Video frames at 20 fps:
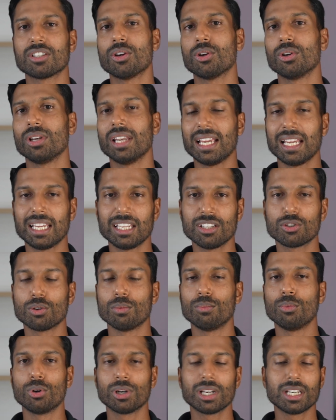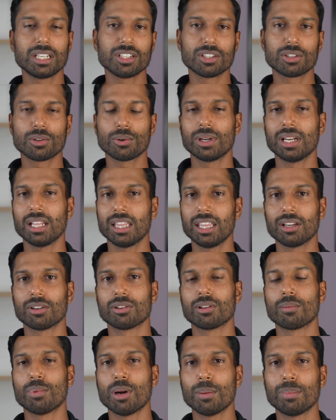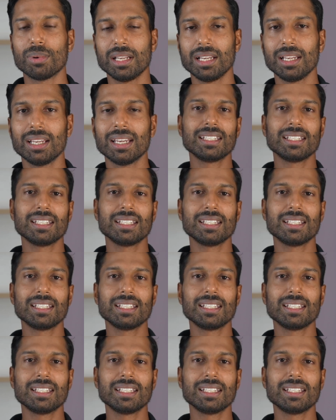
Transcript: no liens or mortgages or anything on the property.